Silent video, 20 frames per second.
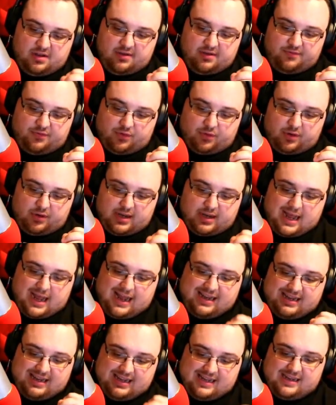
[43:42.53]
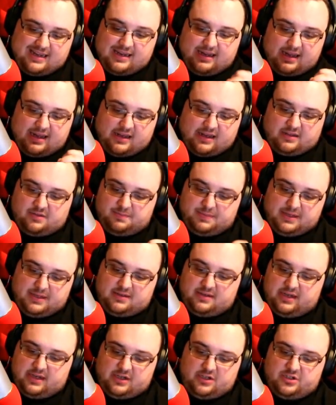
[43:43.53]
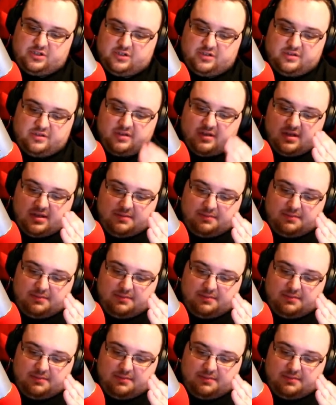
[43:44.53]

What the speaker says: for not hitting expectations,